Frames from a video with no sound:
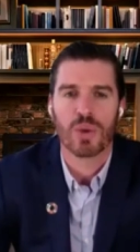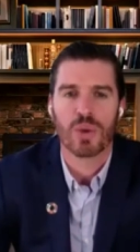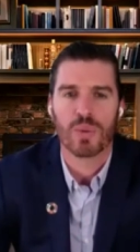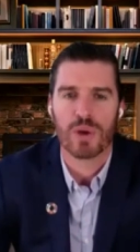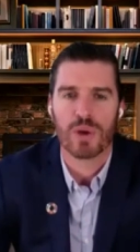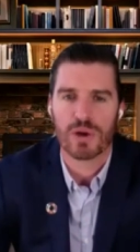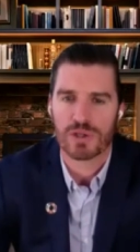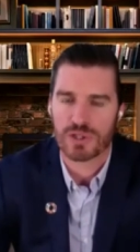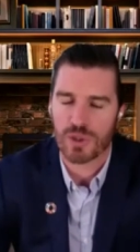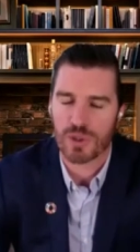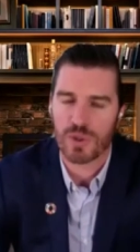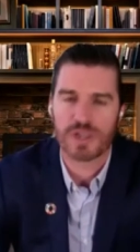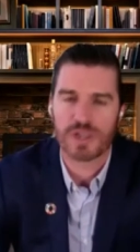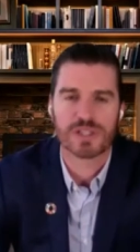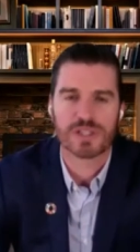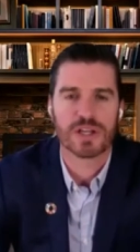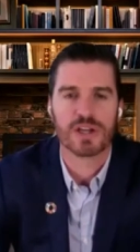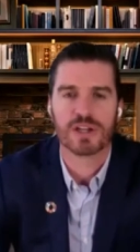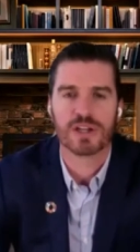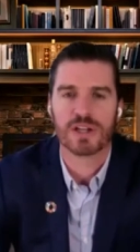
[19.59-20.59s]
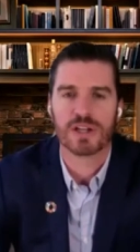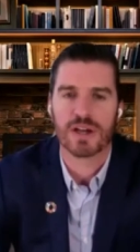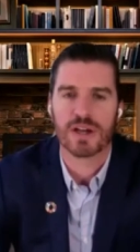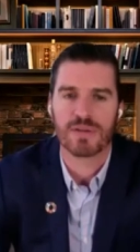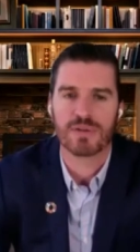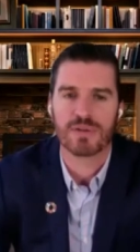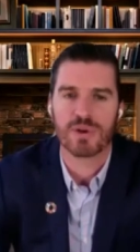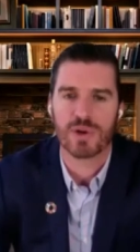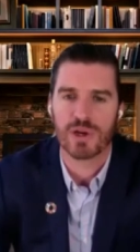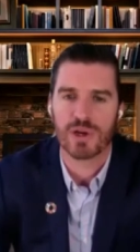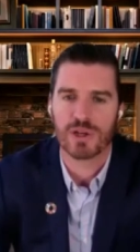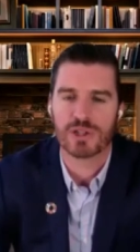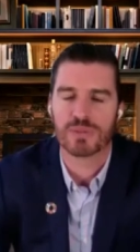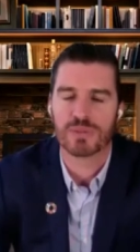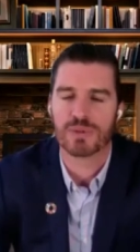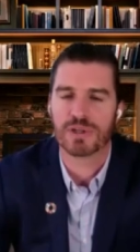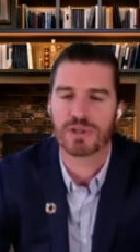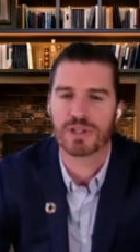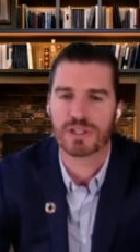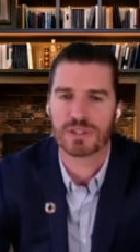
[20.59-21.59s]
We are so excited to have you here to
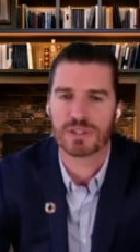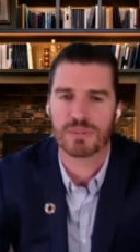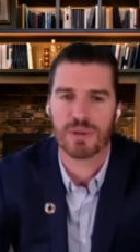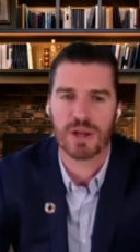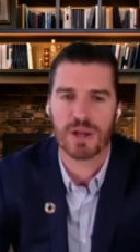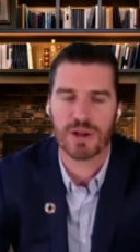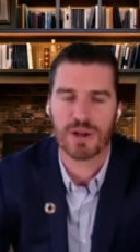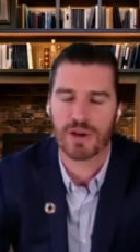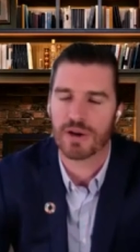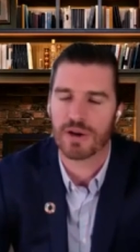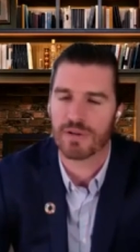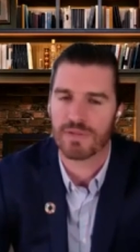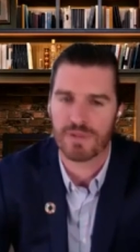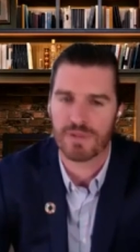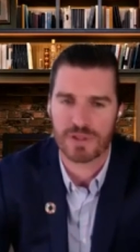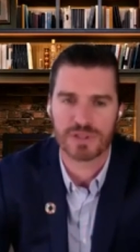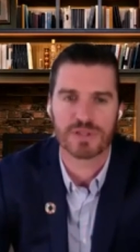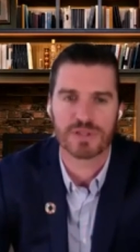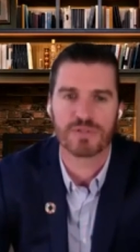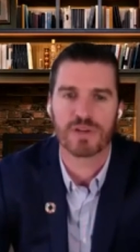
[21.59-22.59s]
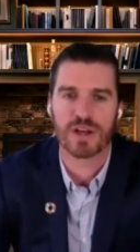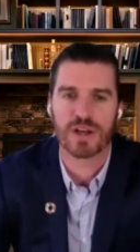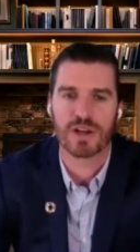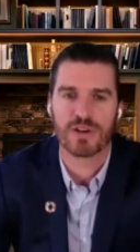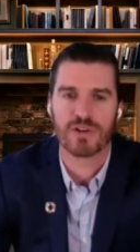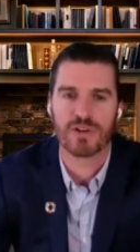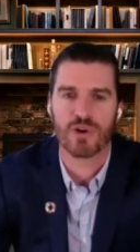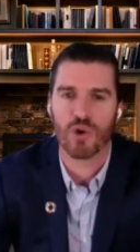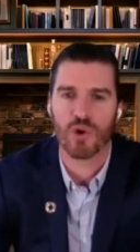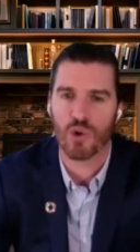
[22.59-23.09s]
participate in our first event